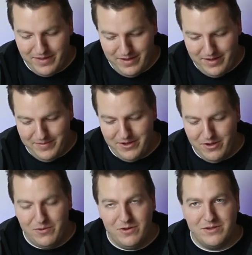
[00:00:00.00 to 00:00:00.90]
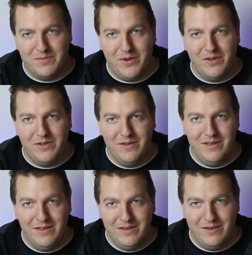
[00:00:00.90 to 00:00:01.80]
the GoPro is small,
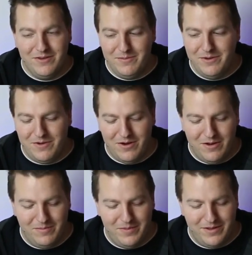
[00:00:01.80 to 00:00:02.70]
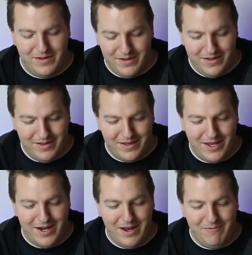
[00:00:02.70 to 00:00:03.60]
don't get me wrong, but the
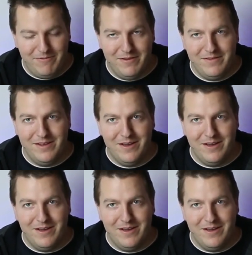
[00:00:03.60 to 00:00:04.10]
Canon M50